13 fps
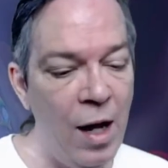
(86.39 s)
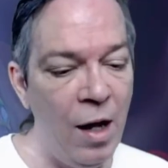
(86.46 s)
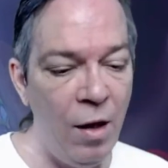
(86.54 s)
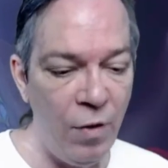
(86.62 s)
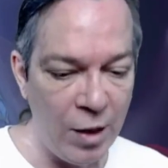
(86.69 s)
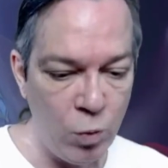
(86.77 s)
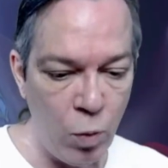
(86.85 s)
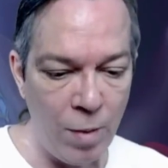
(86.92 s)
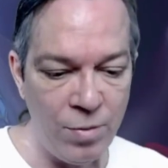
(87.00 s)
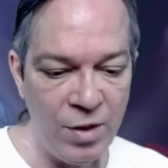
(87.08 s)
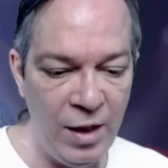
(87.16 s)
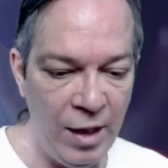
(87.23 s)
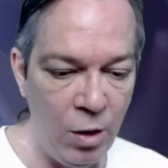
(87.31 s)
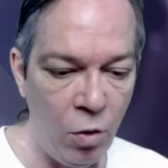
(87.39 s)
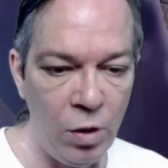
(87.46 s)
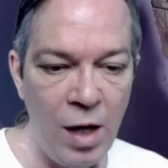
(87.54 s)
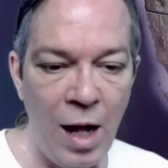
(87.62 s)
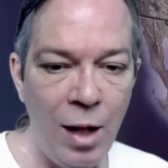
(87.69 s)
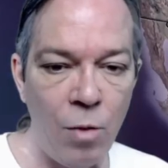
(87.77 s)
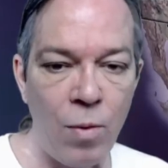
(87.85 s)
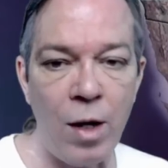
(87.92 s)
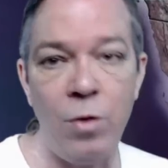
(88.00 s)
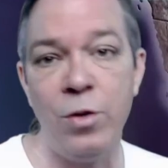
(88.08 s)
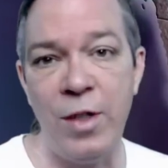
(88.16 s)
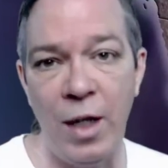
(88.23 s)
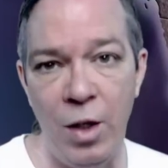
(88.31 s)
That's what I'm seeing on
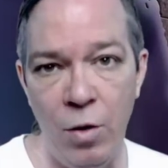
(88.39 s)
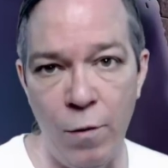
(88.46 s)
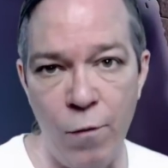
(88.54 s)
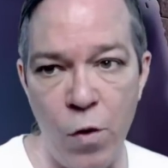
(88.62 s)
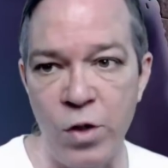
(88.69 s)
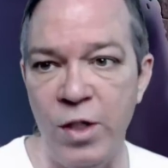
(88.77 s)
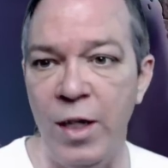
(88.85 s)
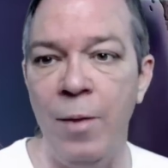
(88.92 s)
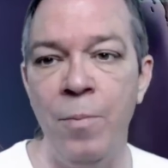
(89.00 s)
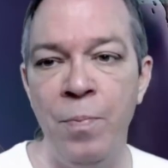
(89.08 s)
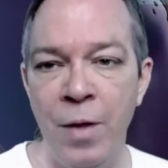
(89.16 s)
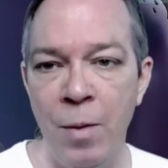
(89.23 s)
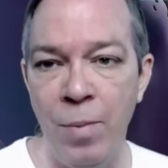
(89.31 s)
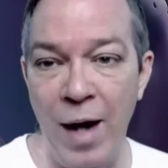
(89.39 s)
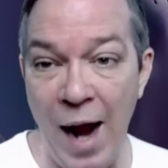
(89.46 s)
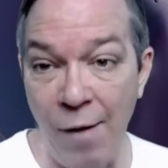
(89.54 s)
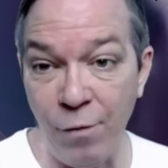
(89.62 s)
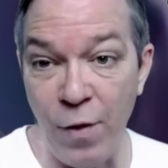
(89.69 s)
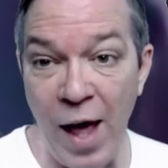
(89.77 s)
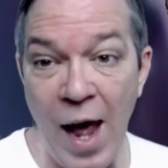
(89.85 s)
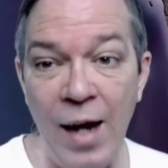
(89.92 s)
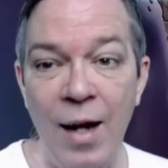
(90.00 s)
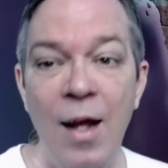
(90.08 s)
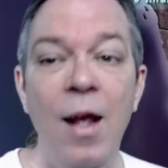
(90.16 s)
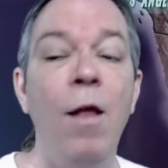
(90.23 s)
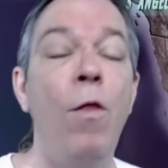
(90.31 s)
Colorado State University. But after
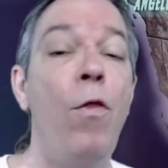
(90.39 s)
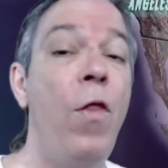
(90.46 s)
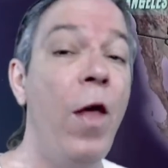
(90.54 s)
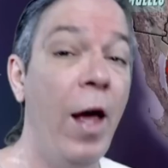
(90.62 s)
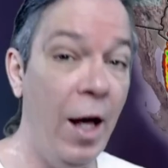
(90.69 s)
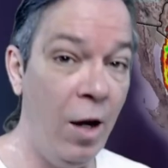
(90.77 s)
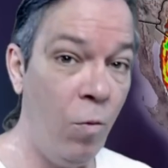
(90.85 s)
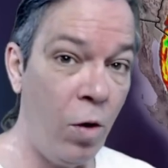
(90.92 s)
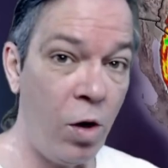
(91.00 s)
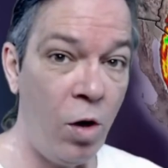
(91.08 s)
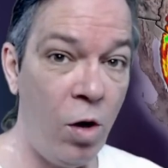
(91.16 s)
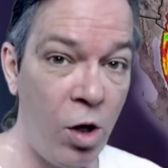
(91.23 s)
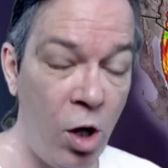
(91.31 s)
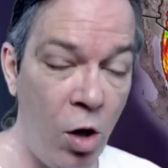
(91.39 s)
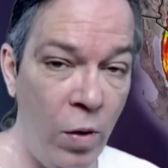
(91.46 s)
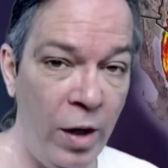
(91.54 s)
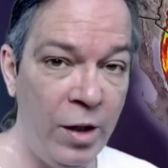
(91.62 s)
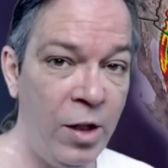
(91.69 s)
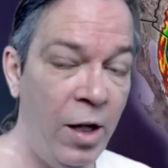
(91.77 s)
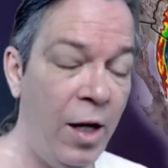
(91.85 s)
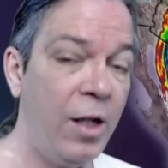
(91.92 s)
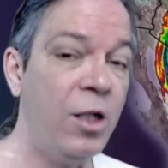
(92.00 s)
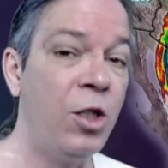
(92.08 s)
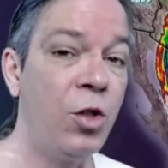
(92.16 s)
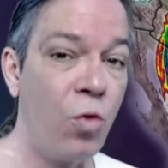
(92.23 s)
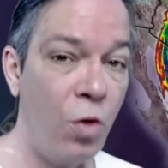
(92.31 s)
that, then we're going to go into an
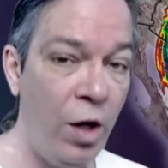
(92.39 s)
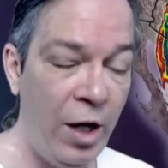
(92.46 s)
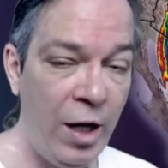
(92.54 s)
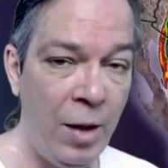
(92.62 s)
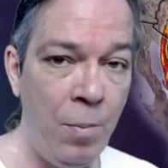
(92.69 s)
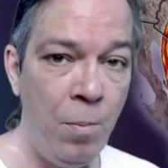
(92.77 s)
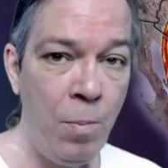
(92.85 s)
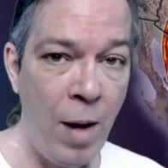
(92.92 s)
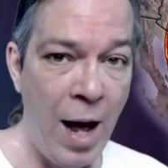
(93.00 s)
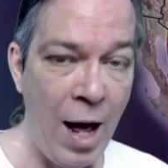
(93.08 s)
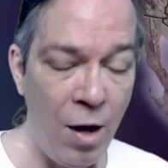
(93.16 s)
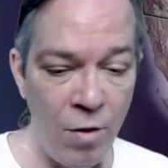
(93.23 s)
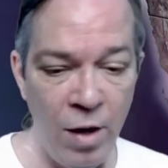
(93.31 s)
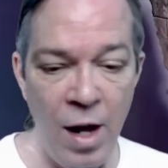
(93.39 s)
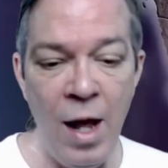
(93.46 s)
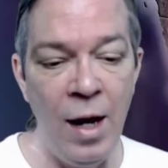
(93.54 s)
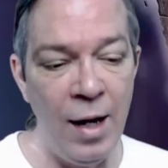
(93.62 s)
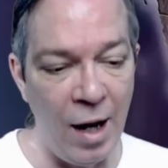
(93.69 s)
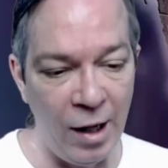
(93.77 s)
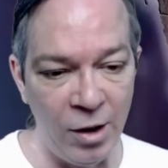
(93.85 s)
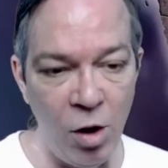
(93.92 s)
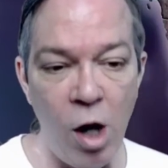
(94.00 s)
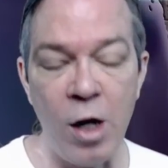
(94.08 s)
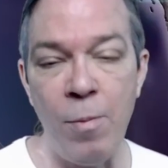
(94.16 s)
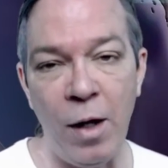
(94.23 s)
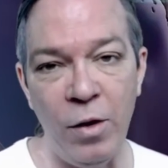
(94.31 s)
extreme pattern. Now, I
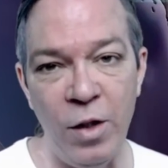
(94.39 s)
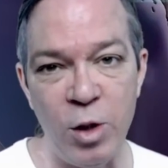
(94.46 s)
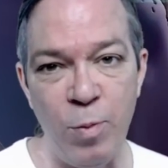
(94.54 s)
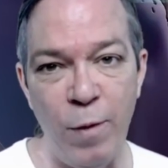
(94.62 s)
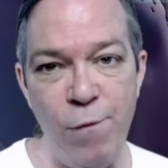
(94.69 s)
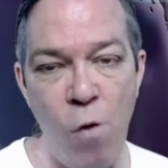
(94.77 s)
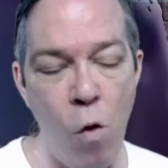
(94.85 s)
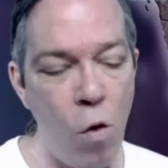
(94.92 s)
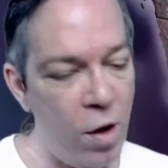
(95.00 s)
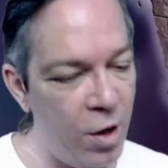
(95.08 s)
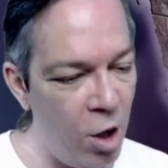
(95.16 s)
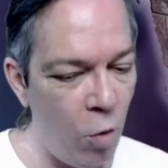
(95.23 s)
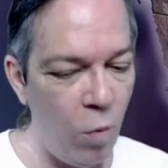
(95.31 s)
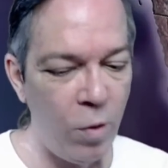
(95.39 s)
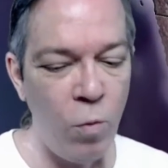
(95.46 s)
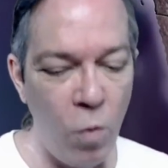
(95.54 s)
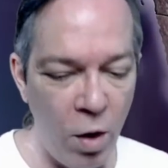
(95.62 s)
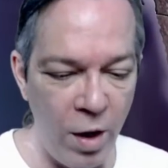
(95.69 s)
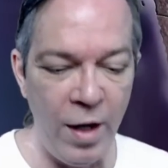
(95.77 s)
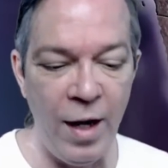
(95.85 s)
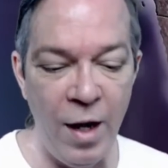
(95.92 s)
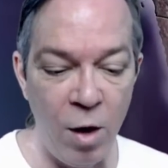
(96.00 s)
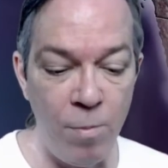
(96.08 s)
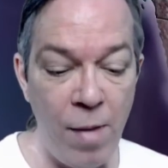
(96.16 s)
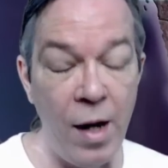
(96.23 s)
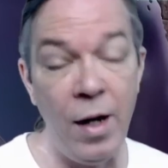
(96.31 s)
talked about this before. No one wanted to
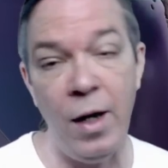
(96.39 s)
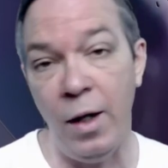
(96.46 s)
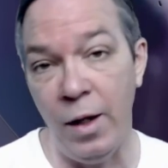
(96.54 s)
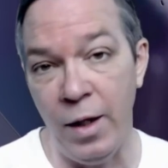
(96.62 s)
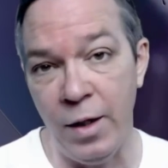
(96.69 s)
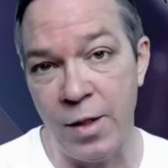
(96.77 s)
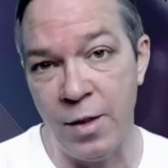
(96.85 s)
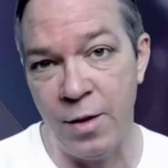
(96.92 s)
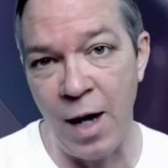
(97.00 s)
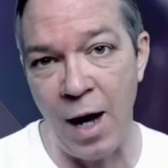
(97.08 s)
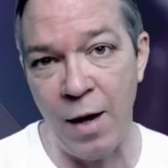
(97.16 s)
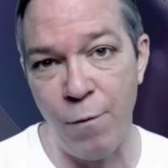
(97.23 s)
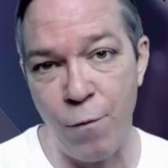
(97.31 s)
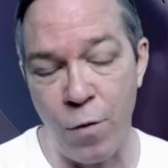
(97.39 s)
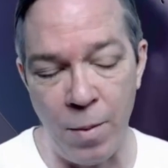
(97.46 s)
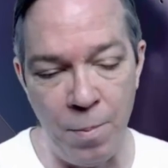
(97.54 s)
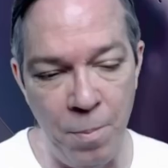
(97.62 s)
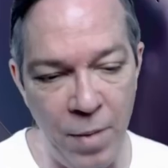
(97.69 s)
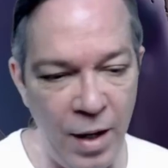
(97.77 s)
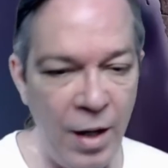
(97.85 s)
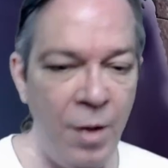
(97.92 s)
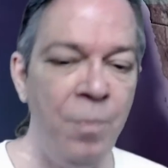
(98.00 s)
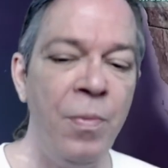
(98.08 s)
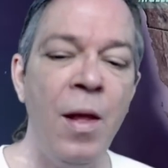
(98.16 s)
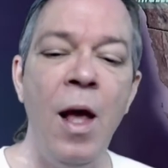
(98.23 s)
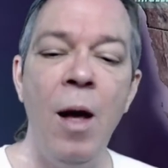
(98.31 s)
hear about it, at least not from me.
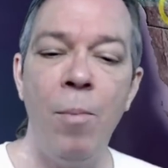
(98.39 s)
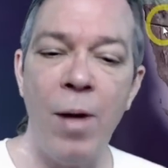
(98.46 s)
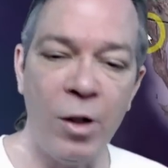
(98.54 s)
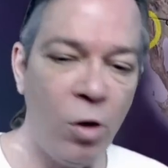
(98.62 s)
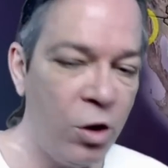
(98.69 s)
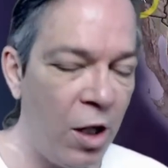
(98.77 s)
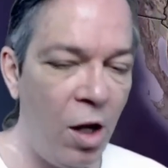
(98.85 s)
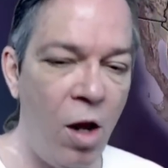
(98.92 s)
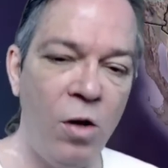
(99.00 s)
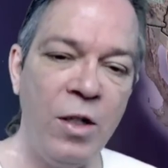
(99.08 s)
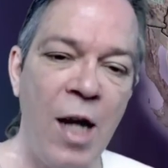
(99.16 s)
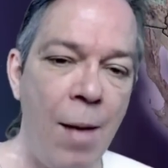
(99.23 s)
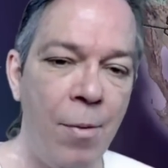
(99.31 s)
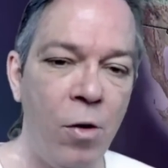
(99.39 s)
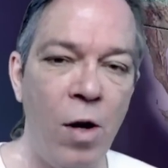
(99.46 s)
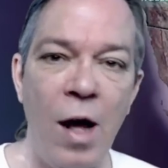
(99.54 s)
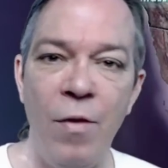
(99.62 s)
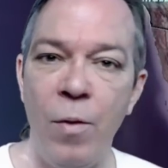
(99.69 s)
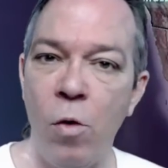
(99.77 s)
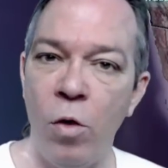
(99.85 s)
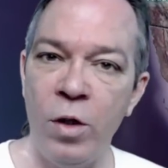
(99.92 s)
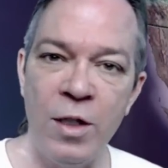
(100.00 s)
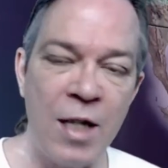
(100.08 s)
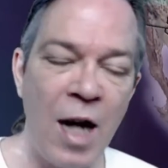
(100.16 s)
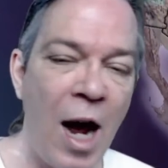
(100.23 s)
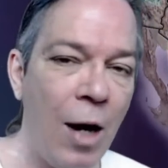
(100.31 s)
But I told you a long time ago how they're going
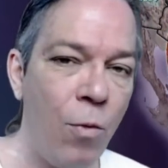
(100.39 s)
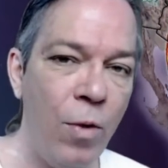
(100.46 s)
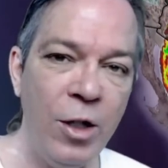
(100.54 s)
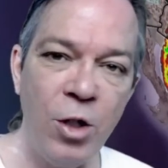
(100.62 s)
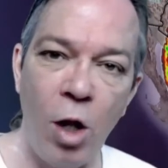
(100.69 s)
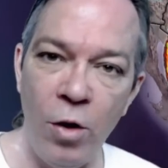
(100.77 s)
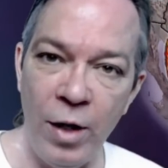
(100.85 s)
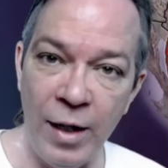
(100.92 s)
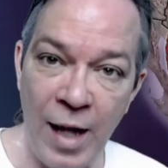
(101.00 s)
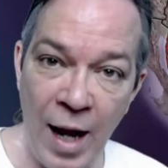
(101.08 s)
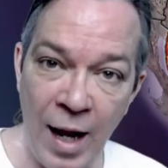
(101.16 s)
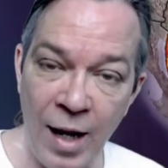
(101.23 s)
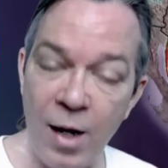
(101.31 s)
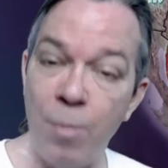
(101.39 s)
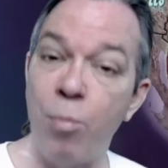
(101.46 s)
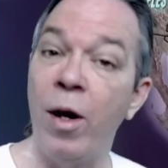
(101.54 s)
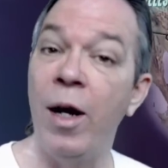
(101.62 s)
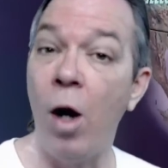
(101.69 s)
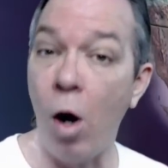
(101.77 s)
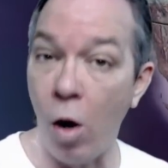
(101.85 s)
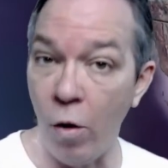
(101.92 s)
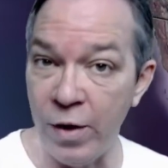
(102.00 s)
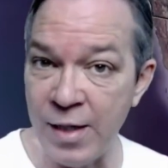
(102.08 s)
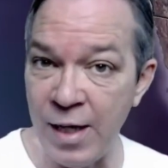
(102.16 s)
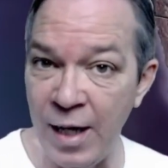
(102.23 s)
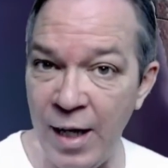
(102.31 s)
to this high ridge all into Canada, bringing all
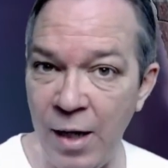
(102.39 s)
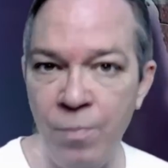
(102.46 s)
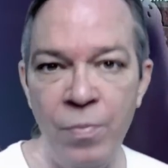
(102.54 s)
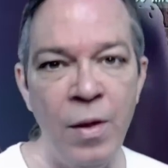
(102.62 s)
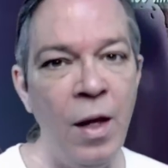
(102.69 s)
this heat.